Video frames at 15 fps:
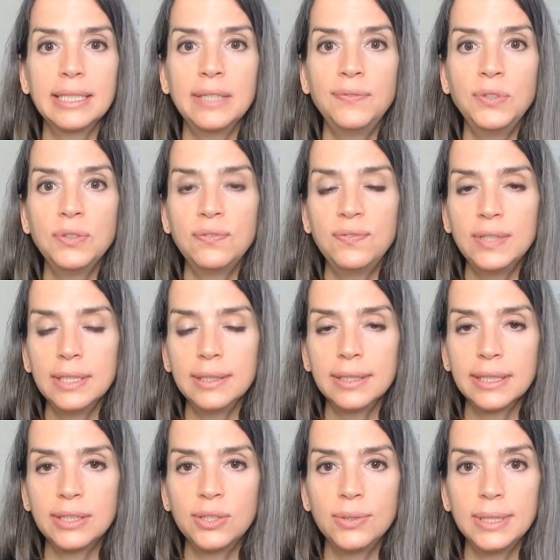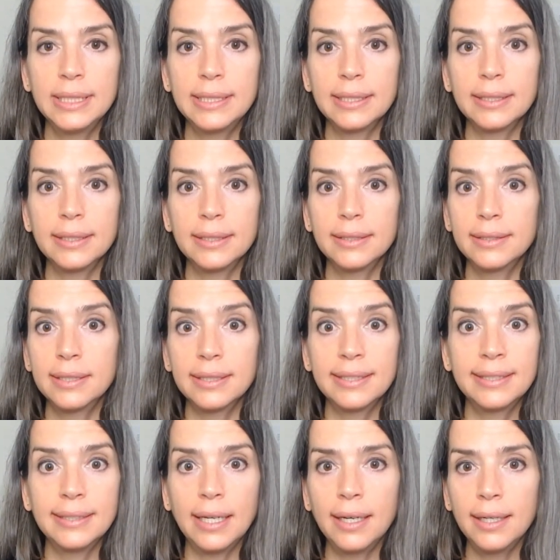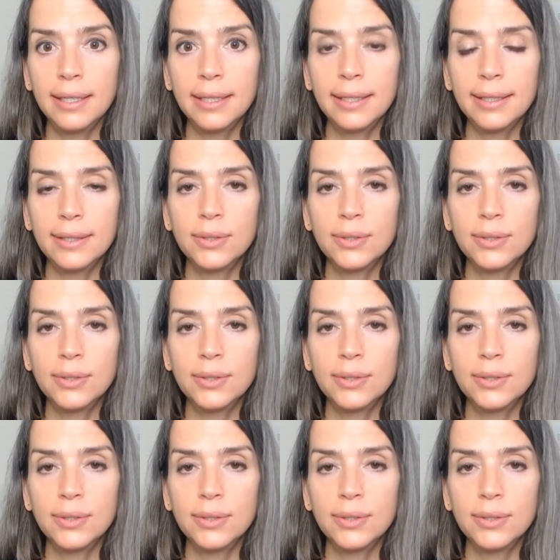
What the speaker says: if you feel like you need to sigh